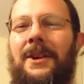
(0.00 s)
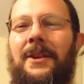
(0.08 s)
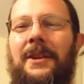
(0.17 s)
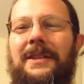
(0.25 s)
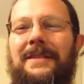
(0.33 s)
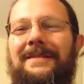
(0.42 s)
all
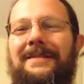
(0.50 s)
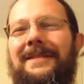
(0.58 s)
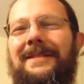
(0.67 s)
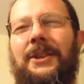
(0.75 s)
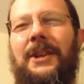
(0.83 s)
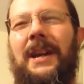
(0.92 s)
that
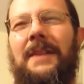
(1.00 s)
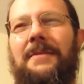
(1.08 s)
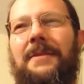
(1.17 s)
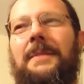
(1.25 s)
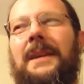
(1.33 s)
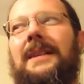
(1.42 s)
you get
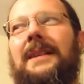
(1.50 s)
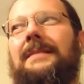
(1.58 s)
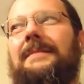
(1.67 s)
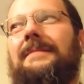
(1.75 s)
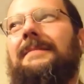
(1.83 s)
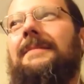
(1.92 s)
from that,
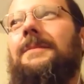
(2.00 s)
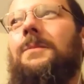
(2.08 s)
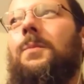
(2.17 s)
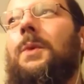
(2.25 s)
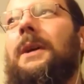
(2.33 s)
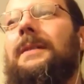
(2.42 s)

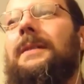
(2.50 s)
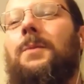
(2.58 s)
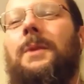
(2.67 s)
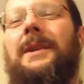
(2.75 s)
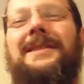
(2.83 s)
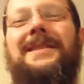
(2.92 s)
what,
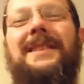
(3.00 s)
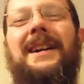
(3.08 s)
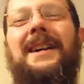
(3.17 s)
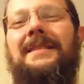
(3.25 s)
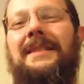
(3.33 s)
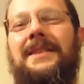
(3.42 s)
what is
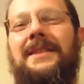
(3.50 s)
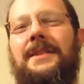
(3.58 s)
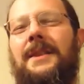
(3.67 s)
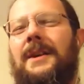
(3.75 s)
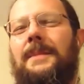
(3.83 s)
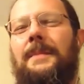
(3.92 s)
that?
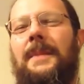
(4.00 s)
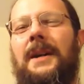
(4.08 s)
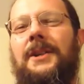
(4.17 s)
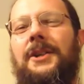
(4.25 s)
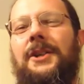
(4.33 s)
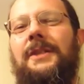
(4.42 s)
It's not
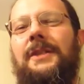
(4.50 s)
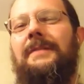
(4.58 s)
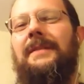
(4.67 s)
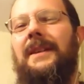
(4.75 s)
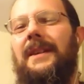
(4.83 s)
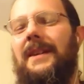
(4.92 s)
much.
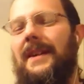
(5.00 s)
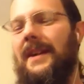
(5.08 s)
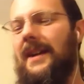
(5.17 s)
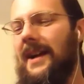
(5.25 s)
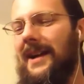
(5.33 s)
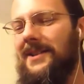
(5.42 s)

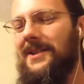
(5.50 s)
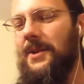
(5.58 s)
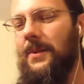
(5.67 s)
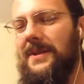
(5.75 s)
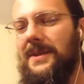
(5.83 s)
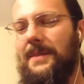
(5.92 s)
And
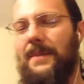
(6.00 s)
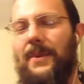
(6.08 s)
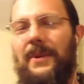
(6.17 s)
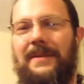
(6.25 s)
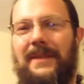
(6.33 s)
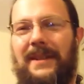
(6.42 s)
so what's the
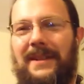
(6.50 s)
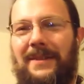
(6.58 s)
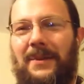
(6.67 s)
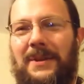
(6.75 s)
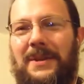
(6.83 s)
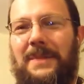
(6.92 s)
point of it?
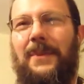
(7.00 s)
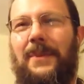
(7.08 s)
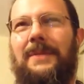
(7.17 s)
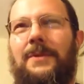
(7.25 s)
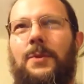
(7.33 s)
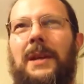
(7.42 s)
What's the
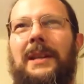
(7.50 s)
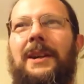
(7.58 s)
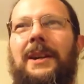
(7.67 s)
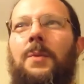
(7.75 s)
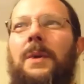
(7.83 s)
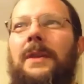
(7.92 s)
point of
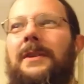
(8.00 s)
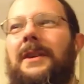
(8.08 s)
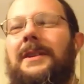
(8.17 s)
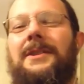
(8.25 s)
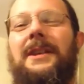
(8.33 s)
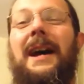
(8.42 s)
dwelling on whether or
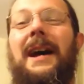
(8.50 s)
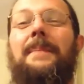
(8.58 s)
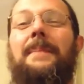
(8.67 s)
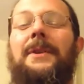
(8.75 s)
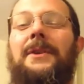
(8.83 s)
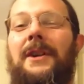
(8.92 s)
not it's going to
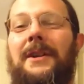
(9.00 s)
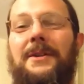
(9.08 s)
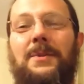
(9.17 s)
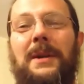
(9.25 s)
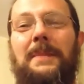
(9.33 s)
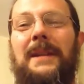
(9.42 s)
happen or not
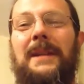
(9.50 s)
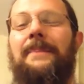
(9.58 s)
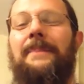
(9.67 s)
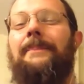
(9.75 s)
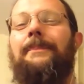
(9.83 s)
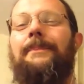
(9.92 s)
is what I mean.